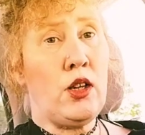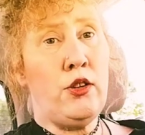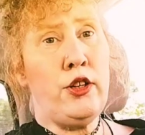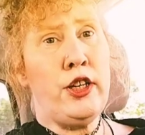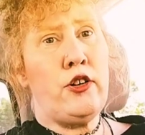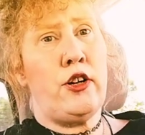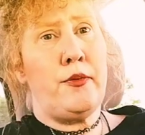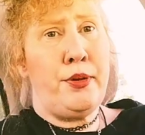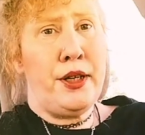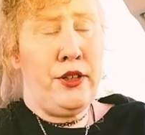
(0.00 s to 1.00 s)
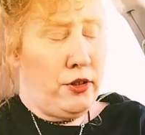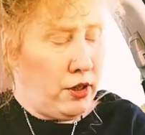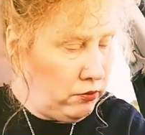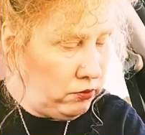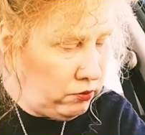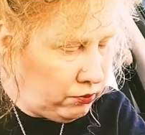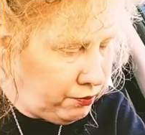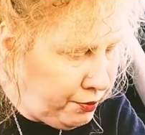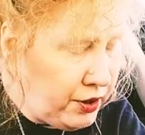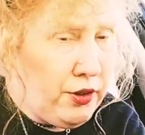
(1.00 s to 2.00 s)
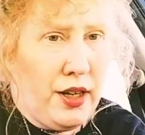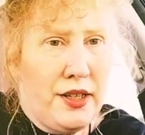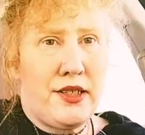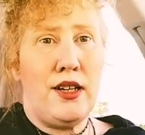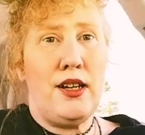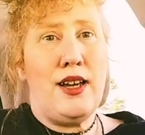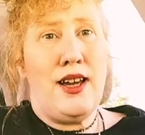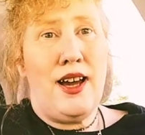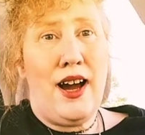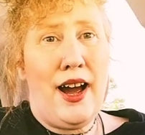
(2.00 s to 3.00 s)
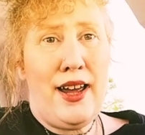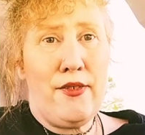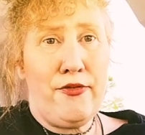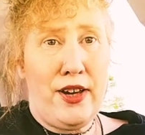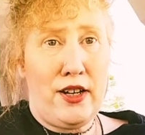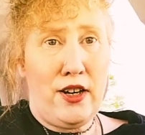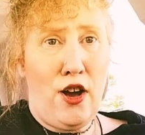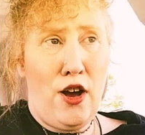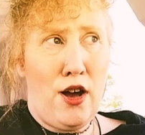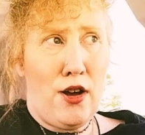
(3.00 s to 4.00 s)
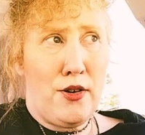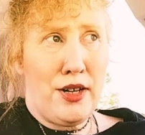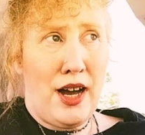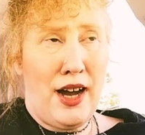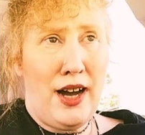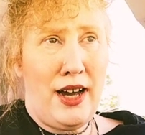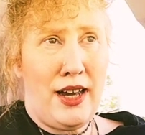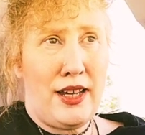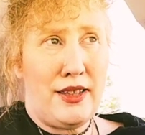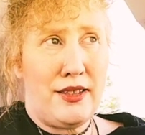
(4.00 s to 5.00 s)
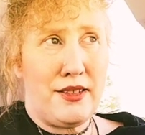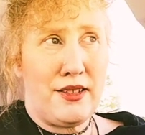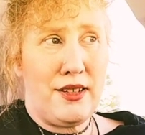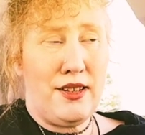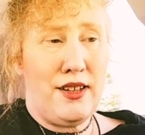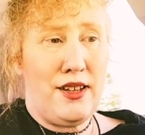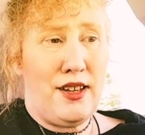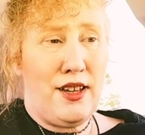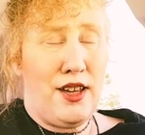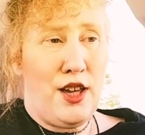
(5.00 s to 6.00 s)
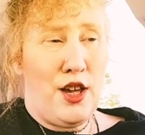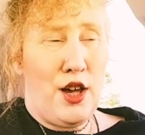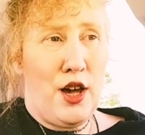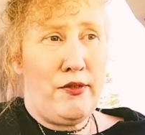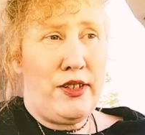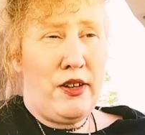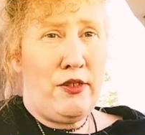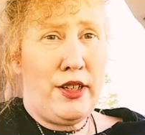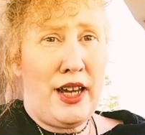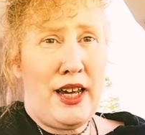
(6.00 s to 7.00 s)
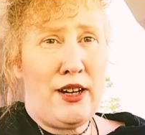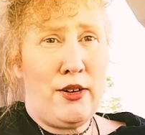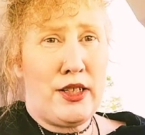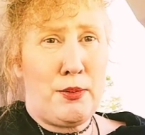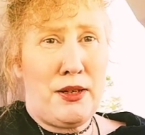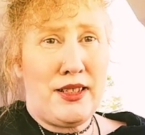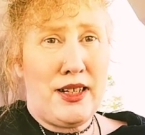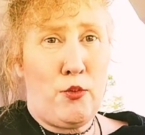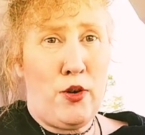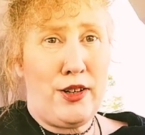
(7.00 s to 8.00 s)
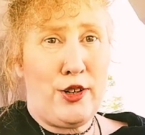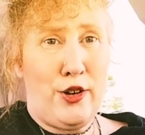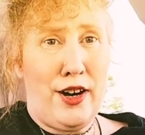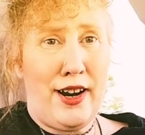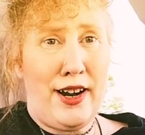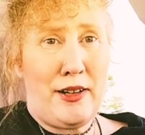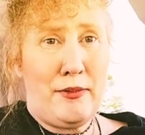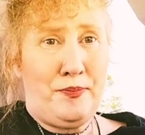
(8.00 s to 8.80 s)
Looking on Pinterest, I have found all kinds of deviled egg recipes that I'm wanting to try.